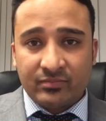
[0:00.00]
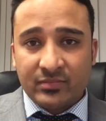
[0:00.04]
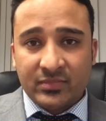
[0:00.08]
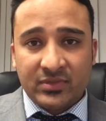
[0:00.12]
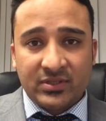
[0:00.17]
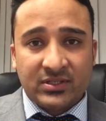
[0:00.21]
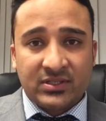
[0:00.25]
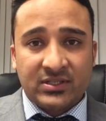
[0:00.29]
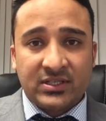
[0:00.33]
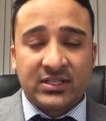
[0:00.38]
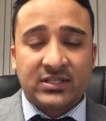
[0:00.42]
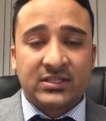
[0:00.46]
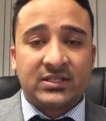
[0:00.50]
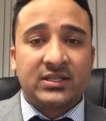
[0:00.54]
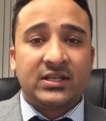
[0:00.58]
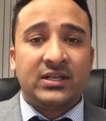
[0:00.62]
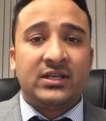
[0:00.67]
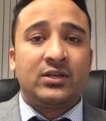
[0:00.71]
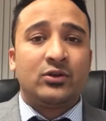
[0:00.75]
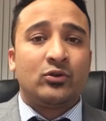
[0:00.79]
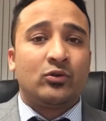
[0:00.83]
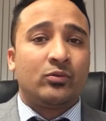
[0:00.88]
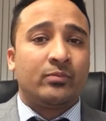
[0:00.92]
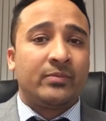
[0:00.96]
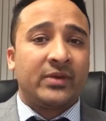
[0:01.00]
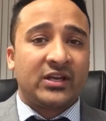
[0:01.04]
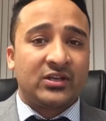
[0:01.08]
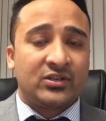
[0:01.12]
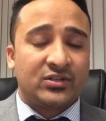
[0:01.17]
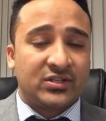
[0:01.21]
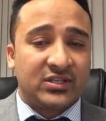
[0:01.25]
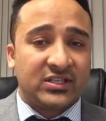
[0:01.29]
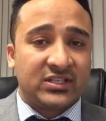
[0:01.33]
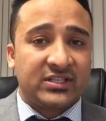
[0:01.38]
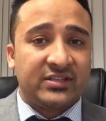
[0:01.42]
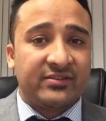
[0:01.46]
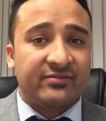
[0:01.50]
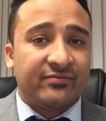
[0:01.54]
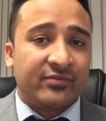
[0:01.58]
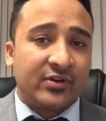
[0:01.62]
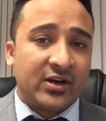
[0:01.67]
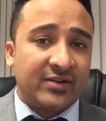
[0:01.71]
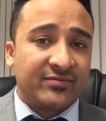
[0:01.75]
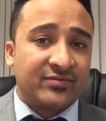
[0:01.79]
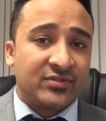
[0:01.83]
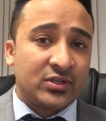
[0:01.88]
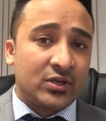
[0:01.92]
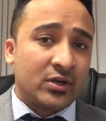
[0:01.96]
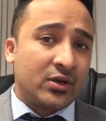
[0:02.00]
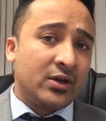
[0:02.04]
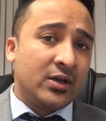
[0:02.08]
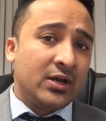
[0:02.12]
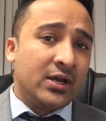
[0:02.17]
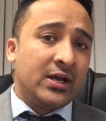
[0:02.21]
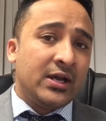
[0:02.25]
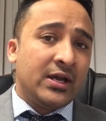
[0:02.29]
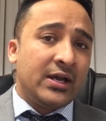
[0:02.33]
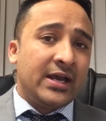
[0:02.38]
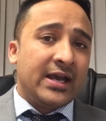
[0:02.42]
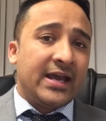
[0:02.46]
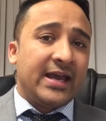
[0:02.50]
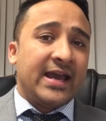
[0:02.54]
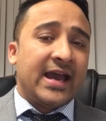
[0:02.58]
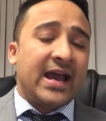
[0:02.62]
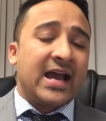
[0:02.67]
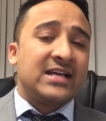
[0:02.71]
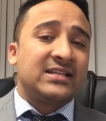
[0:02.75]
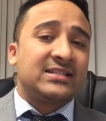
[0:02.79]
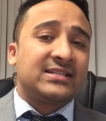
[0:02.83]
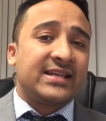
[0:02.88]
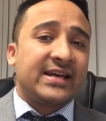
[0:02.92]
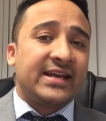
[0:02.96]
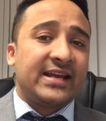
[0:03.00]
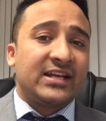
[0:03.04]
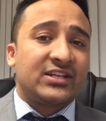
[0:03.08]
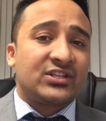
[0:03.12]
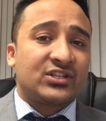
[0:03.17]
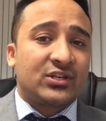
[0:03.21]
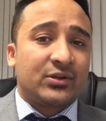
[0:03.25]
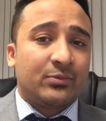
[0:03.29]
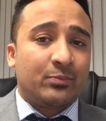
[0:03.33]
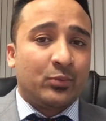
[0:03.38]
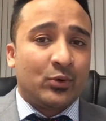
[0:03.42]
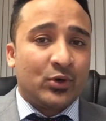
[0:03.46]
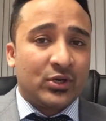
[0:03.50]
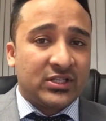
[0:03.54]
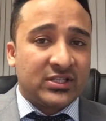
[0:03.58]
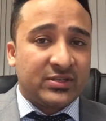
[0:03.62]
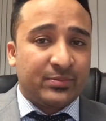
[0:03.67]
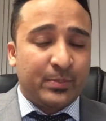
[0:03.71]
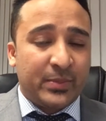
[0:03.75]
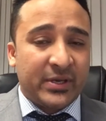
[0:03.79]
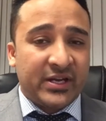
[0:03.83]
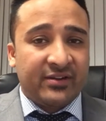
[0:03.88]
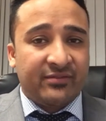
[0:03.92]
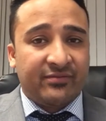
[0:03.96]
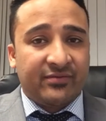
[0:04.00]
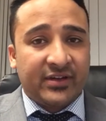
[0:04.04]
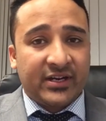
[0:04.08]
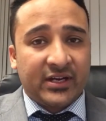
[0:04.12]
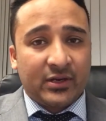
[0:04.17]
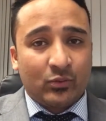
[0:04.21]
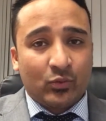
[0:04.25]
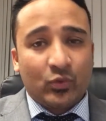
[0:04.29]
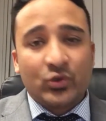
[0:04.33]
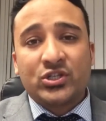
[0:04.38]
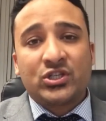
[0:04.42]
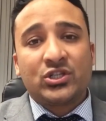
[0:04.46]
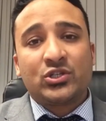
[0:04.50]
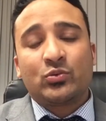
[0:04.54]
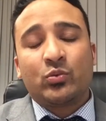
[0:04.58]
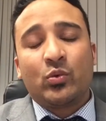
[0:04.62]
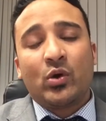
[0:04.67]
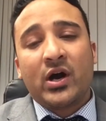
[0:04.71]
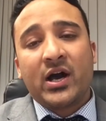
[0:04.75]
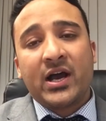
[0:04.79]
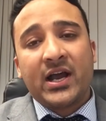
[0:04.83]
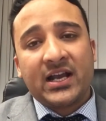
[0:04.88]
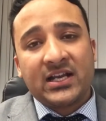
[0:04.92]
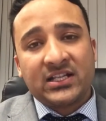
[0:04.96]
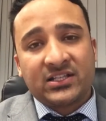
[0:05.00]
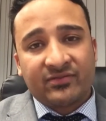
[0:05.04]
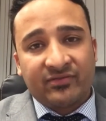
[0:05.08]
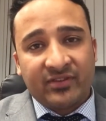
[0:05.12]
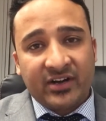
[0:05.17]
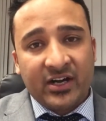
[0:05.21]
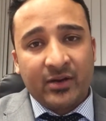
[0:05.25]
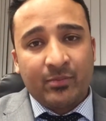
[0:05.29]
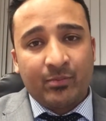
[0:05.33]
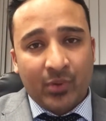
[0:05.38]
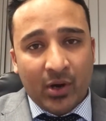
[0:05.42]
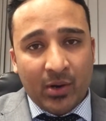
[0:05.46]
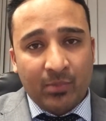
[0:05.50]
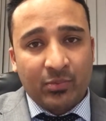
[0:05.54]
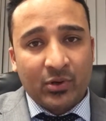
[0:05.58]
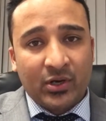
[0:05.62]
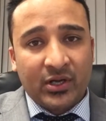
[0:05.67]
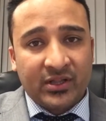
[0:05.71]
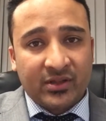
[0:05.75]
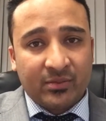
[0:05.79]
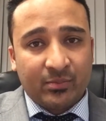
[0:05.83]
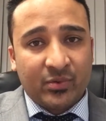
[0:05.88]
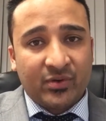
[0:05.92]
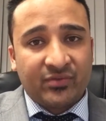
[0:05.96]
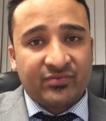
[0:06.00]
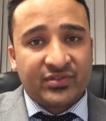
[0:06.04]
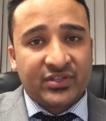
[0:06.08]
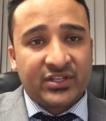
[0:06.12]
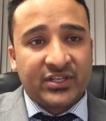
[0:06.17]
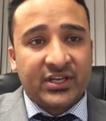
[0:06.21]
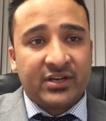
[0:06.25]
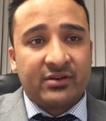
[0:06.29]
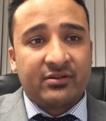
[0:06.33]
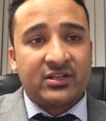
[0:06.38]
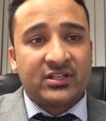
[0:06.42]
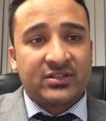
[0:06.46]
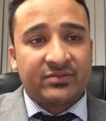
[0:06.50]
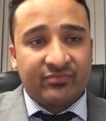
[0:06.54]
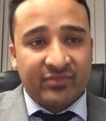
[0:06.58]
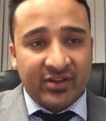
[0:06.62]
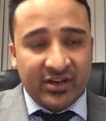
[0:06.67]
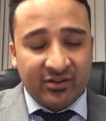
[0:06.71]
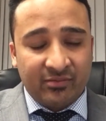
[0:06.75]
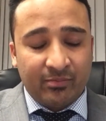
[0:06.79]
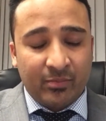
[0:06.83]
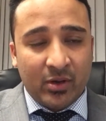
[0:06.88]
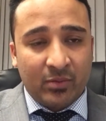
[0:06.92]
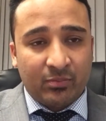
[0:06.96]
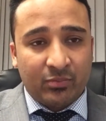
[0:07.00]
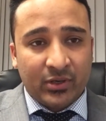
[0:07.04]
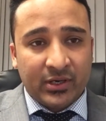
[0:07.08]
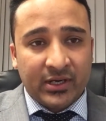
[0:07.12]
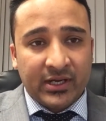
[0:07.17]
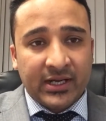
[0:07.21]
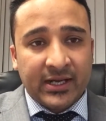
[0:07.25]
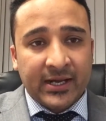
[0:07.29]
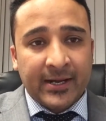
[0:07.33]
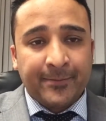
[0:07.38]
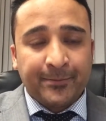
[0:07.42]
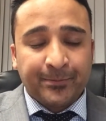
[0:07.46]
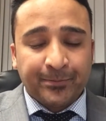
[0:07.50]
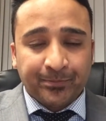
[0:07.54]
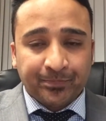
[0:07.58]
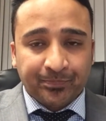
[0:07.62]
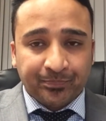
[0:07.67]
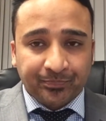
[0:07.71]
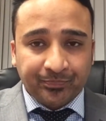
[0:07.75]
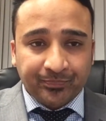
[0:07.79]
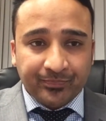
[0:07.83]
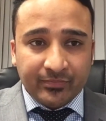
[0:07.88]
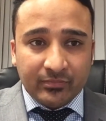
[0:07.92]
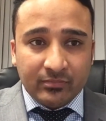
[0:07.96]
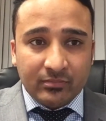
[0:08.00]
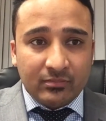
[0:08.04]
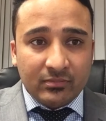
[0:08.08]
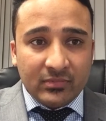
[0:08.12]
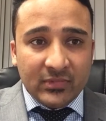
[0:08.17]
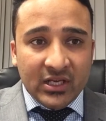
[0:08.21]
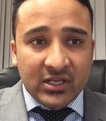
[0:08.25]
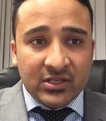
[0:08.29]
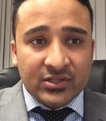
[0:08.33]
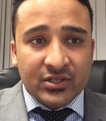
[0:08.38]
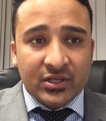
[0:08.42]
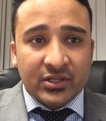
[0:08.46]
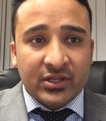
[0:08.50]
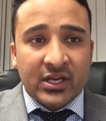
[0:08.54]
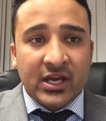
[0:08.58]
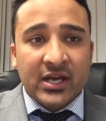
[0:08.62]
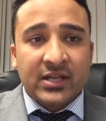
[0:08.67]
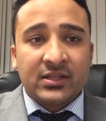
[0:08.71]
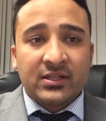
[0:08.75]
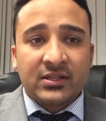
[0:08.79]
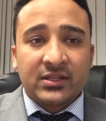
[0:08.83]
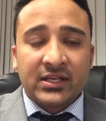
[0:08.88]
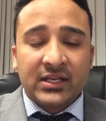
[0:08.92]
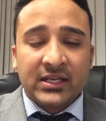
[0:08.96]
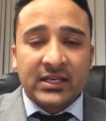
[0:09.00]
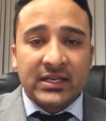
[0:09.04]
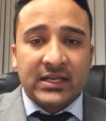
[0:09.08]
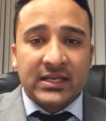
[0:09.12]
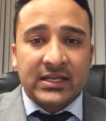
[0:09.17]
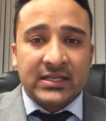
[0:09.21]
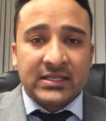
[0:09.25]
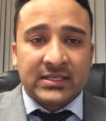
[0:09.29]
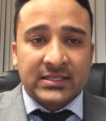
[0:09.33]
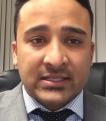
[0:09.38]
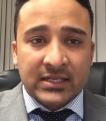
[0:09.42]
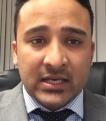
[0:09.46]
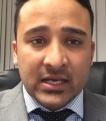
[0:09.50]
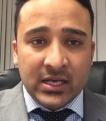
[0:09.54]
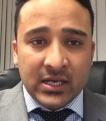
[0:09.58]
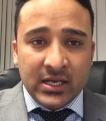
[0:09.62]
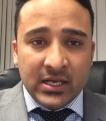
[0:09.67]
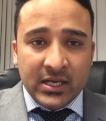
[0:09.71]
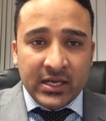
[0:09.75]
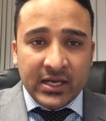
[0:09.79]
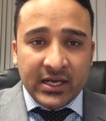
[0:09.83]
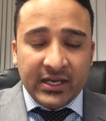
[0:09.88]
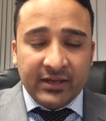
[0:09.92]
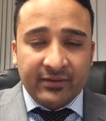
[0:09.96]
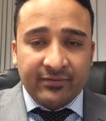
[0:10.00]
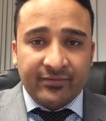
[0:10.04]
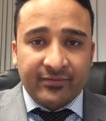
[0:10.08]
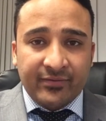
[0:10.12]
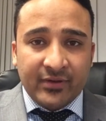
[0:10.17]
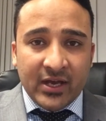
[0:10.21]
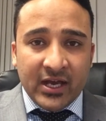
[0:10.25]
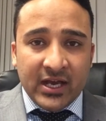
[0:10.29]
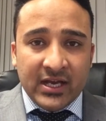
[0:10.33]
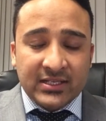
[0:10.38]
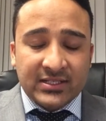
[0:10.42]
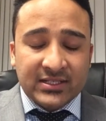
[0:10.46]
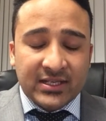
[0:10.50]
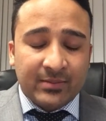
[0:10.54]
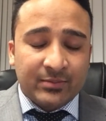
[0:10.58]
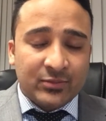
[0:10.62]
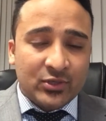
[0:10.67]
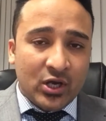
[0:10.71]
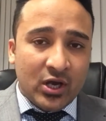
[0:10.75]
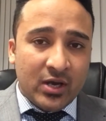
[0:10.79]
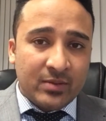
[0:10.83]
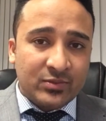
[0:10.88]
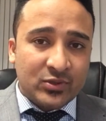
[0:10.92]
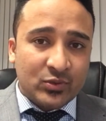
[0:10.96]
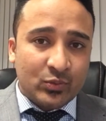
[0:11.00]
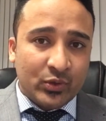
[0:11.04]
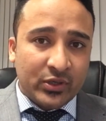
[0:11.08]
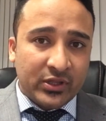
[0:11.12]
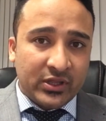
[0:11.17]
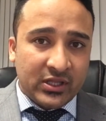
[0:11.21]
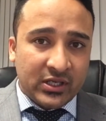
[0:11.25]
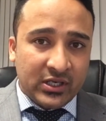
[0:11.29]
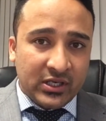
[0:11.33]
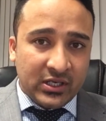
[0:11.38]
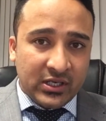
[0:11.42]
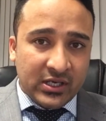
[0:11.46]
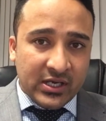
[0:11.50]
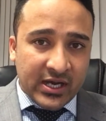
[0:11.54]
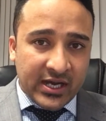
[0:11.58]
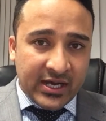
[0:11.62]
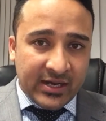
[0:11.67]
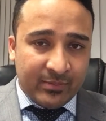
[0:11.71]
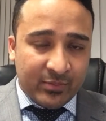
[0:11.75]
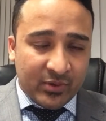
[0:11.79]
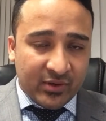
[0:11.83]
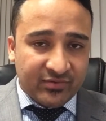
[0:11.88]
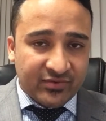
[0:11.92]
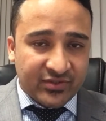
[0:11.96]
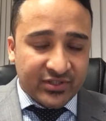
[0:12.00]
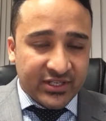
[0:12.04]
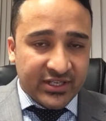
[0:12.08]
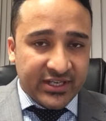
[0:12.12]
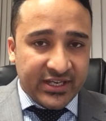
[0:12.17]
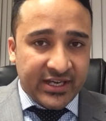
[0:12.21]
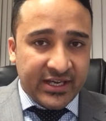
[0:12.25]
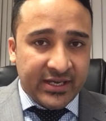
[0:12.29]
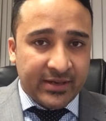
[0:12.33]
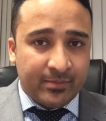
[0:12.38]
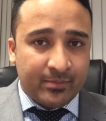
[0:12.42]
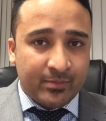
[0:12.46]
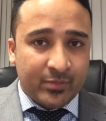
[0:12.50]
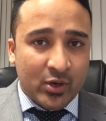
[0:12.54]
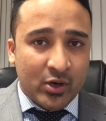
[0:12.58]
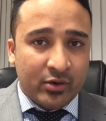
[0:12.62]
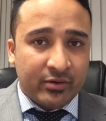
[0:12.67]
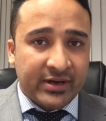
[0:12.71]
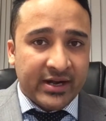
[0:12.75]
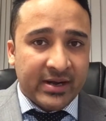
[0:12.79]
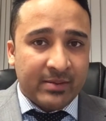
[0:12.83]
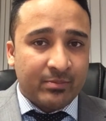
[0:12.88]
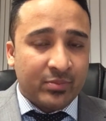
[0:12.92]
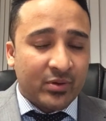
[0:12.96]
60, it will make you 65. So it has that extra points benefit, and which is why it's very popular. The professional year is very popular. Okay. So the other thing is, if sometimes with the professional year program